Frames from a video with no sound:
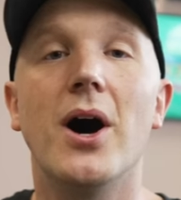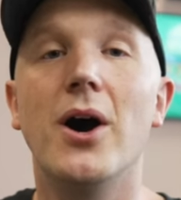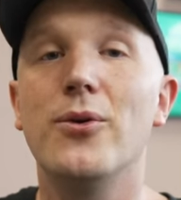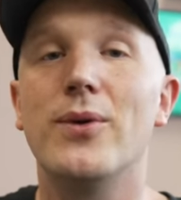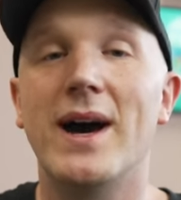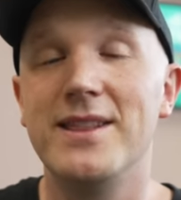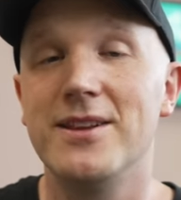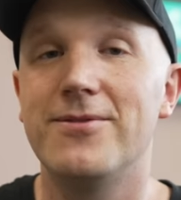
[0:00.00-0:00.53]

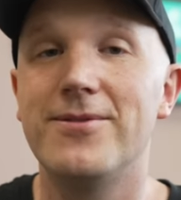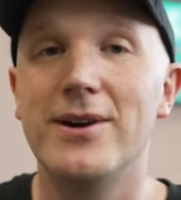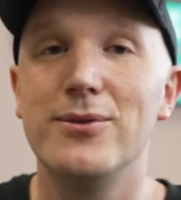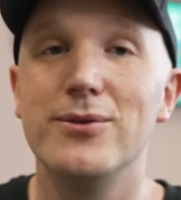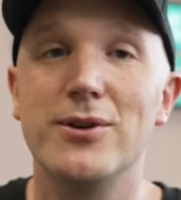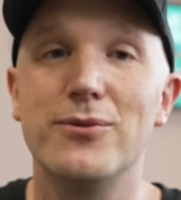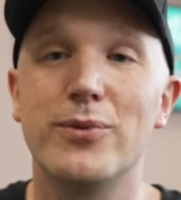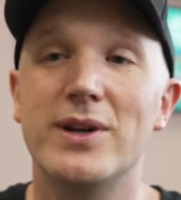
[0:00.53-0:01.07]
Oh, and the final
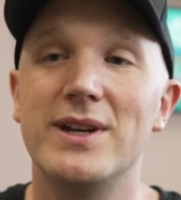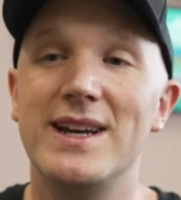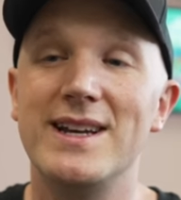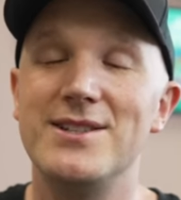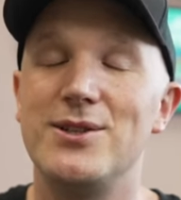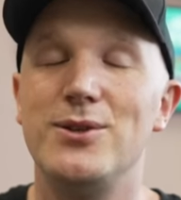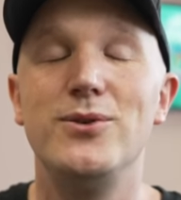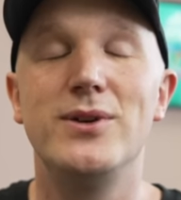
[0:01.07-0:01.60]
good one
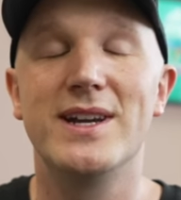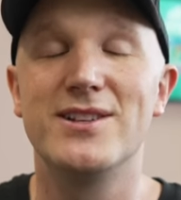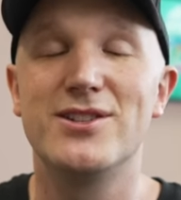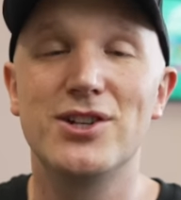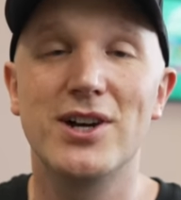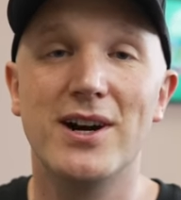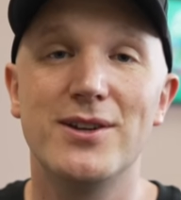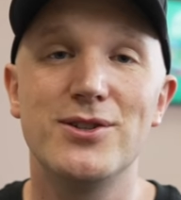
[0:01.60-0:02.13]
is you can
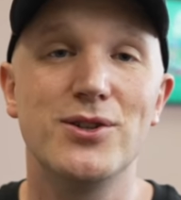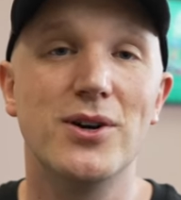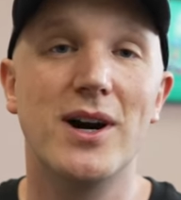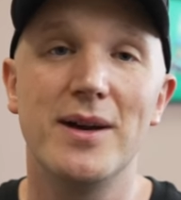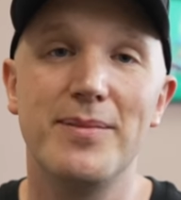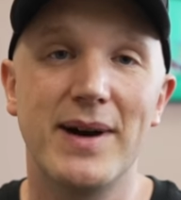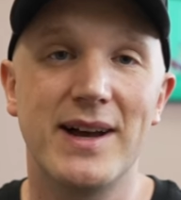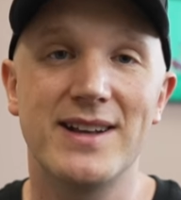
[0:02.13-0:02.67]
charge your
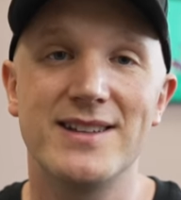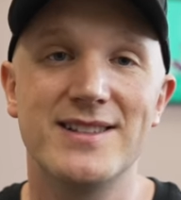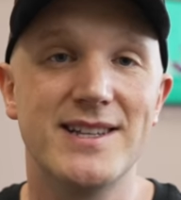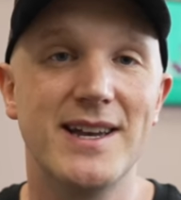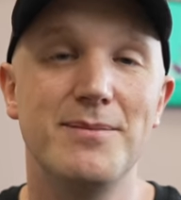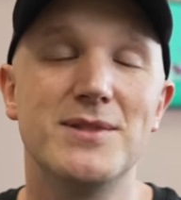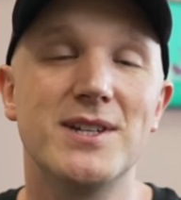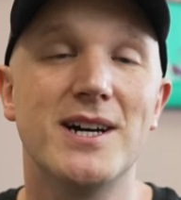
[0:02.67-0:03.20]
iPad at the
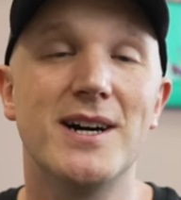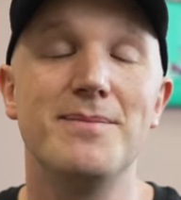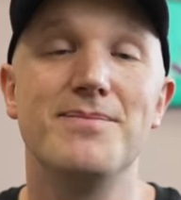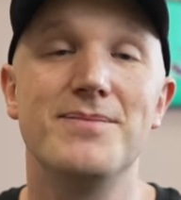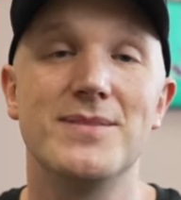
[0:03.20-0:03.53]
same time.